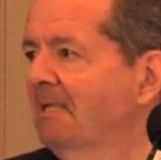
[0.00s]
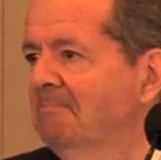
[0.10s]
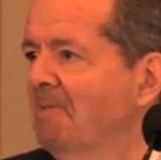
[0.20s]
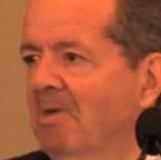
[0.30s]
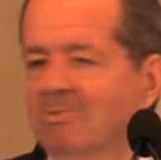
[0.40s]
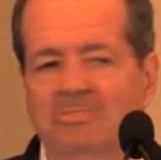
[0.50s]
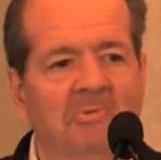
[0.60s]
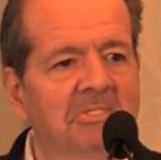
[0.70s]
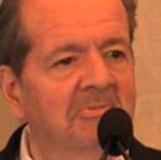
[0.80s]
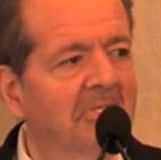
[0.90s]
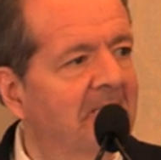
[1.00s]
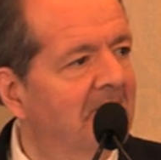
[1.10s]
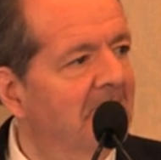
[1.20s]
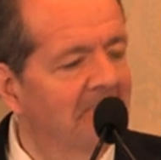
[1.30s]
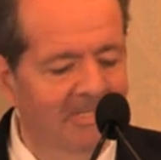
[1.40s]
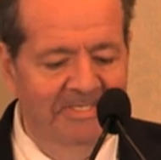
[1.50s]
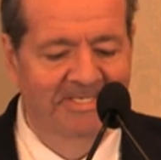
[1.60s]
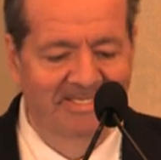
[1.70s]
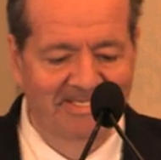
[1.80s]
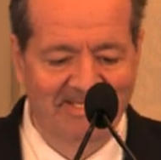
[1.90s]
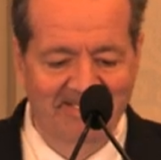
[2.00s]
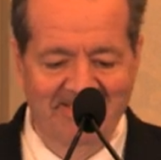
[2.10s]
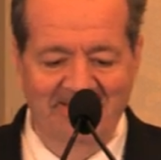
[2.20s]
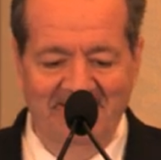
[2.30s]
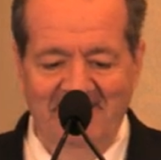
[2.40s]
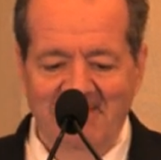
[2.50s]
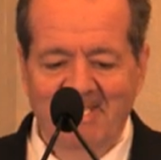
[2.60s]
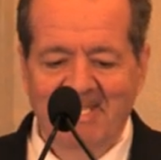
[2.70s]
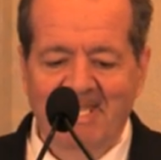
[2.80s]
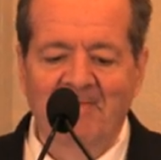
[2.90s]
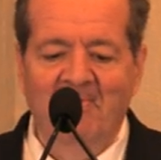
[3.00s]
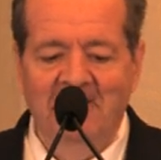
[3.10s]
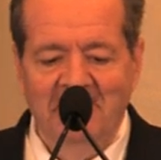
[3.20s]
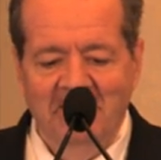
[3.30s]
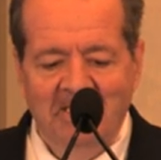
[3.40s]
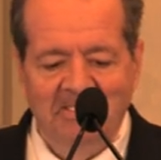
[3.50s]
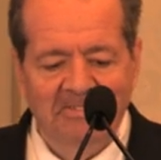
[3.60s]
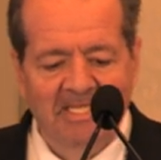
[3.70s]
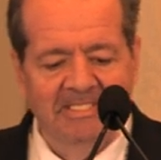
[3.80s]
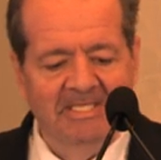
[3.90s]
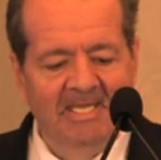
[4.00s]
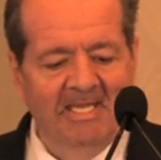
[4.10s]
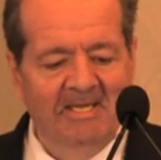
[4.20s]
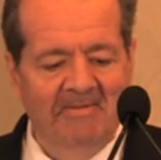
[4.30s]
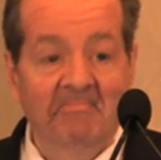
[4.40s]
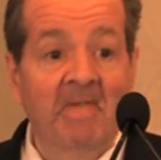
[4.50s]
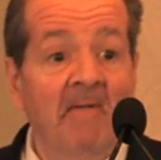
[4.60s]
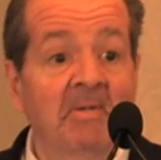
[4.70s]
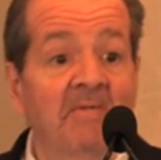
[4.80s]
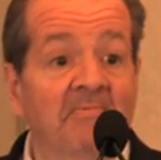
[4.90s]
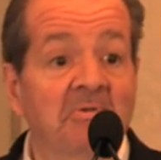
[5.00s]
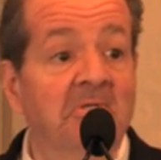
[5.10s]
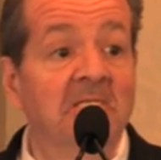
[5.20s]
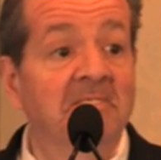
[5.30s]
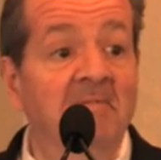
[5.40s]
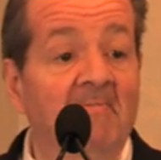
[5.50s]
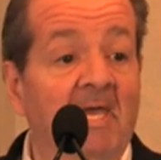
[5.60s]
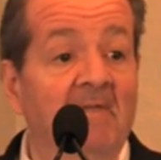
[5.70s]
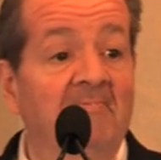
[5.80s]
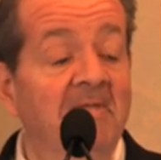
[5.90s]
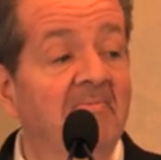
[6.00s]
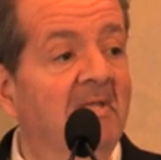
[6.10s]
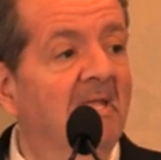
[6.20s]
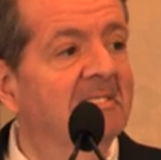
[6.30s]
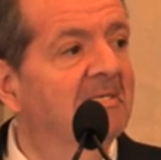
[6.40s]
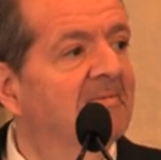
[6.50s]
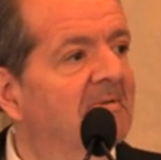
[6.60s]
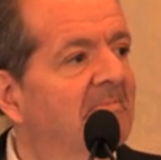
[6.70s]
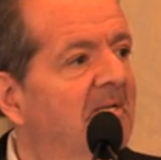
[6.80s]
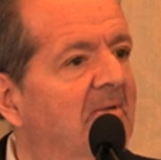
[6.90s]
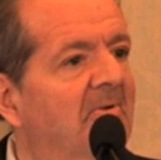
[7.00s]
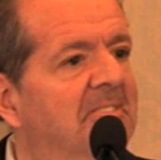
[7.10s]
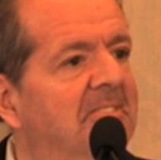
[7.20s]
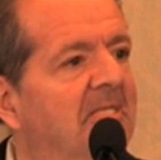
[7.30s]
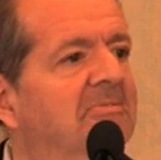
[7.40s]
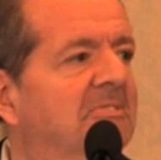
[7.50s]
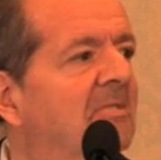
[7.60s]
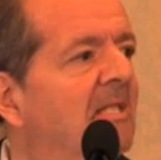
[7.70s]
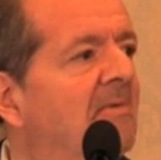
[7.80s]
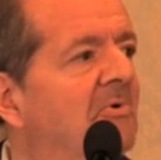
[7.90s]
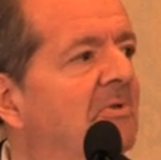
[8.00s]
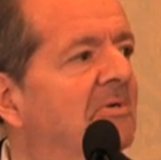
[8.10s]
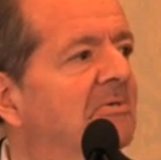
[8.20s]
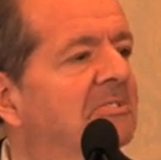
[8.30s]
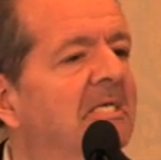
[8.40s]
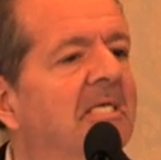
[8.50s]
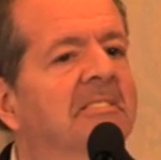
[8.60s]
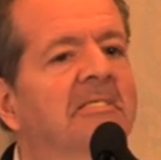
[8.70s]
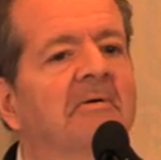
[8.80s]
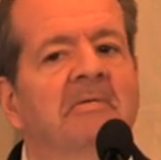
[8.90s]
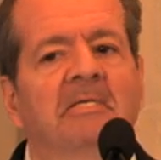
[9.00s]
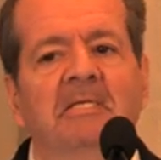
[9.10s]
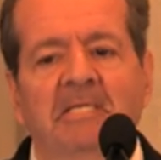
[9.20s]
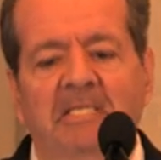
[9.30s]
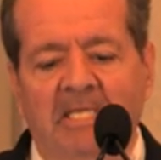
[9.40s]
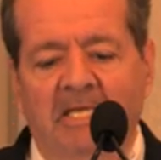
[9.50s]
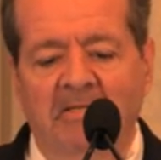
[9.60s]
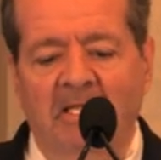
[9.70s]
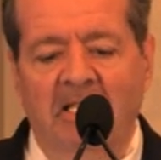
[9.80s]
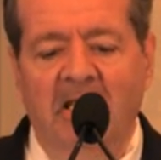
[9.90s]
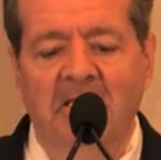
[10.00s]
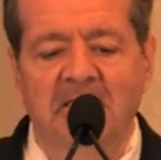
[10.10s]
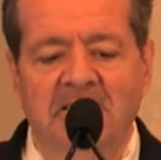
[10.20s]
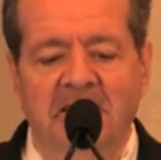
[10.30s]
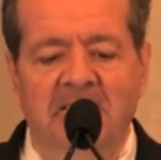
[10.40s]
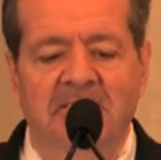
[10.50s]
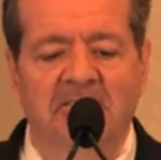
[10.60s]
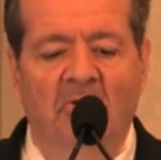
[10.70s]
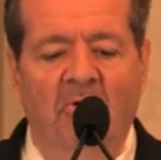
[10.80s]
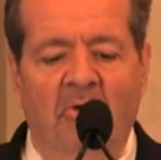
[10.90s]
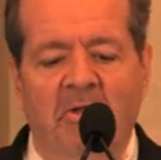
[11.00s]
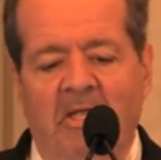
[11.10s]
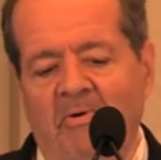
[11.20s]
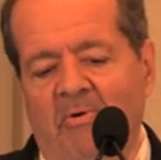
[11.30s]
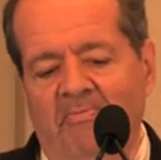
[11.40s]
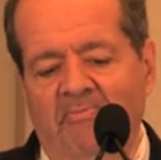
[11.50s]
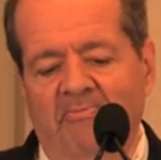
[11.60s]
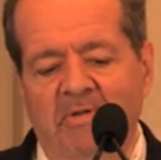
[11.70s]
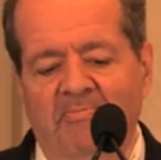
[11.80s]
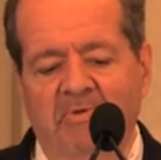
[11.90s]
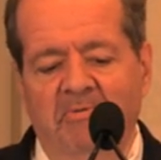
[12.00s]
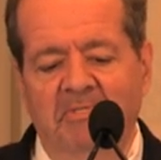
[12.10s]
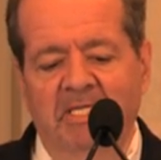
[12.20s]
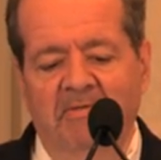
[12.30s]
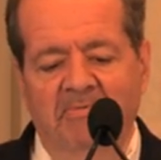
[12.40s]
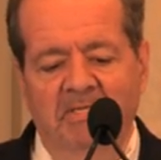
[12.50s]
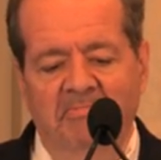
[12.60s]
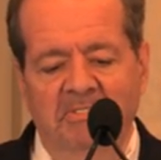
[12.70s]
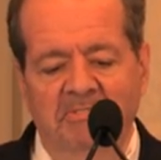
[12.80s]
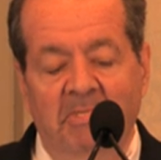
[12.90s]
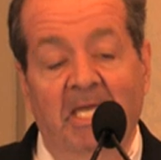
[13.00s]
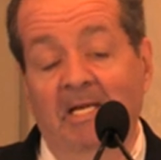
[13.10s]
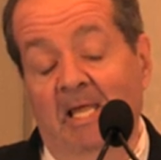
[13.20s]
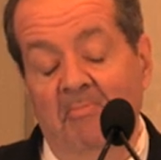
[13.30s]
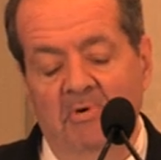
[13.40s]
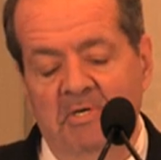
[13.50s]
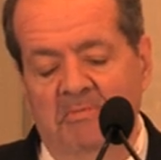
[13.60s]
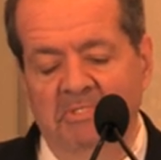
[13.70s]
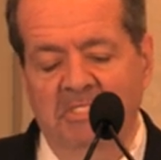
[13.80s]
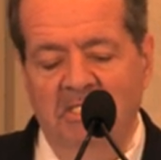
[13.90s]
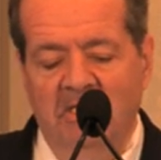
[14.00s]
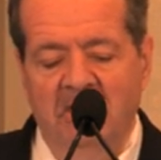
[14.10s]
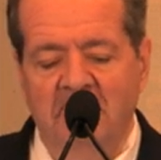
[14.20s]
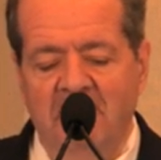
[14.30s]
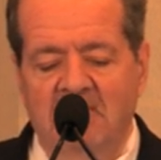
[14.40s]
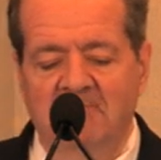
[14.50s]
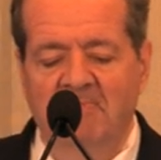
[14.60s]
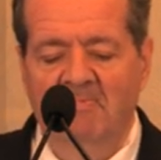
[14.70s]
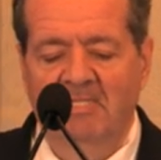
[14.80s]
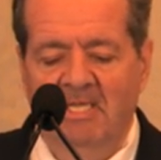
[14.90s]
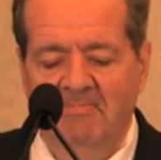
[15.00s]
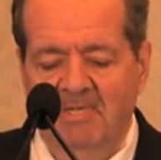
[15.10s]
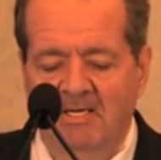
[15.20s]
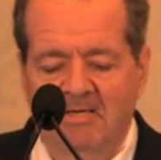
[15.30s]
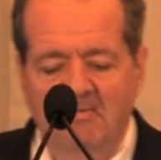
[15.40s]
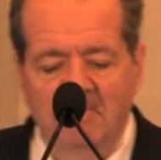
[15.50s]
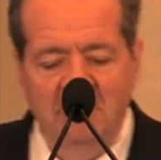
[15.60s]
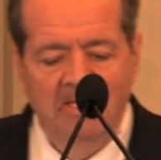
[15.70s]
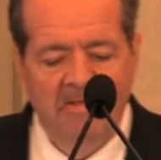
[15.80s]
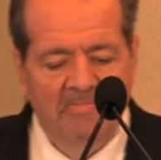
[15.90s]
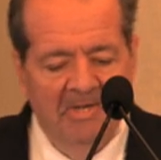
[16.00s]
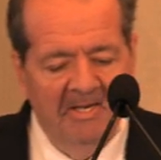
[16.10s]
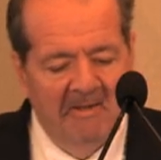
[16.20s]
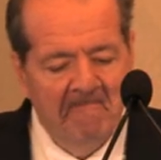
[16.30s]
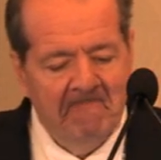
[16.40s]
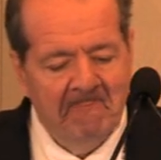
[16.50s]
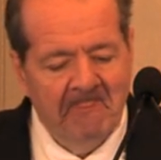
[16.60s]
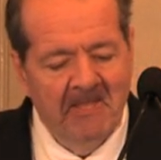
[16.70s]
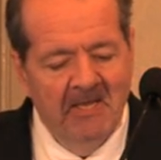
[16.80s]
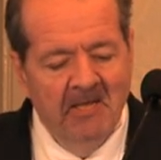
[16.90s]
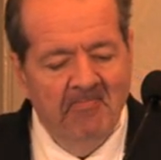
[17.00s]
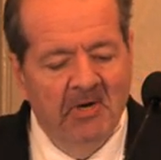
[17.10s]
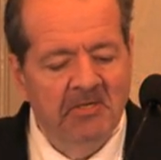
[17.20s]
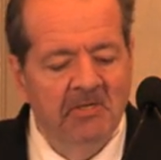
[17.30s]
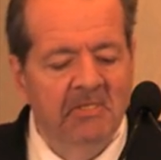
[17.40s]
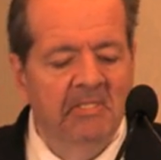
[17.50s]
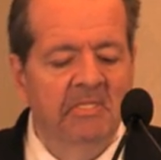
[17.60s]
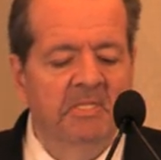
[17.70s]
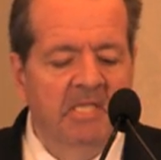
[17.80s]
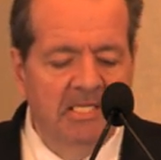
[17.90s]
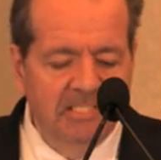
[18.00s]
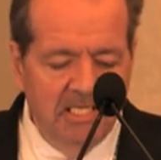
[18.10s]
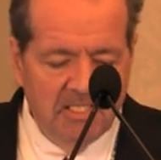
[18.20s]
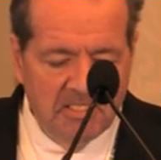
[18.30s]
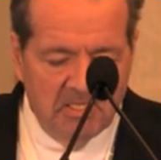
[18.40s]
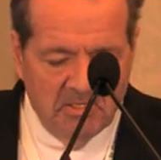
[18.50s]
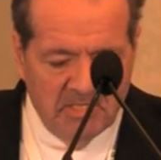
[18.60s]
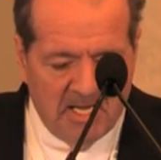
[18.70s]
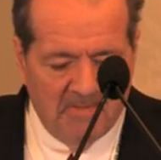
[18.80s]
Maybe Osler wasn't right. I don't know. Anyway, so that's how many of your kids have never had a fever? That's even a better question. Now, so a lot more of those, yeah. So, yeah. A lot of these kids or infrequently get fevers. We got a lot more numbers online, maybe because people like me, I don't know. But the idea that